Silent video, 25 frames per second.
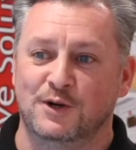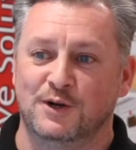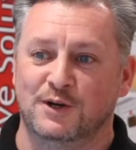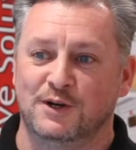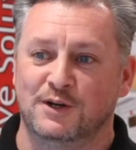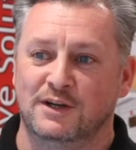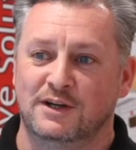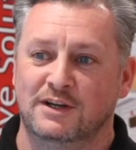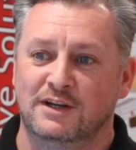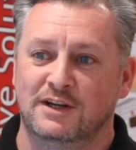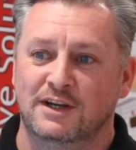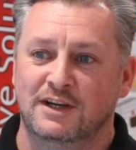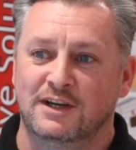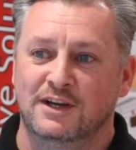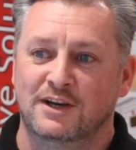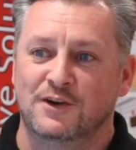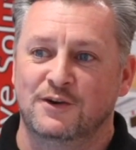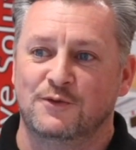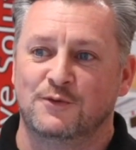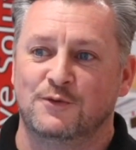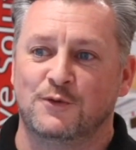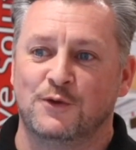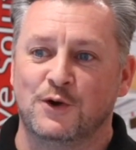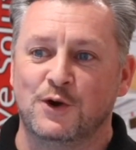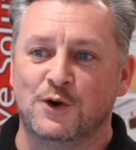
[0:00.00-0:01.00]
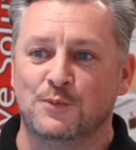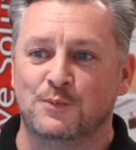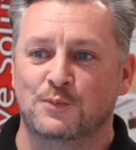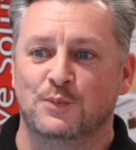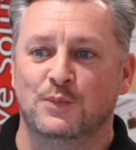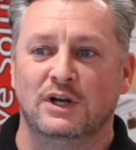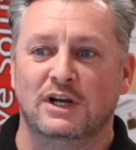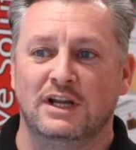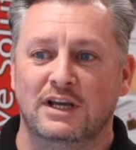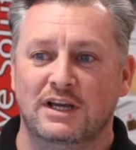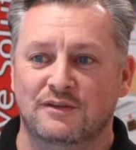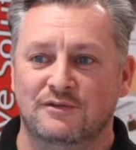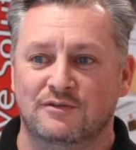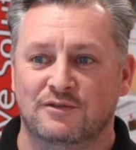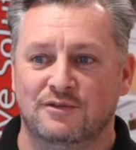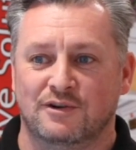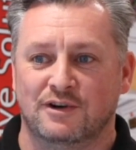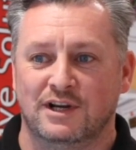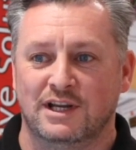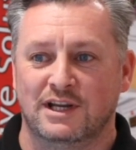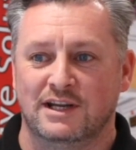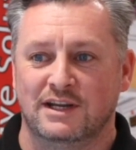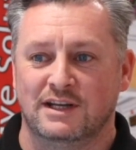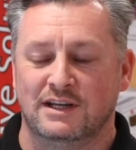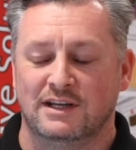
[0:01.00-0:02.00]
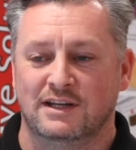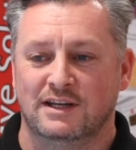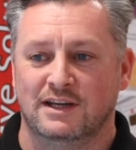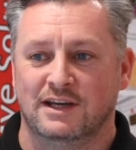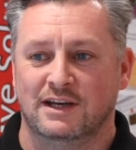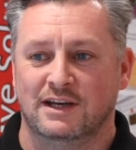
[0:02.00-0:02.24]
a firm believer in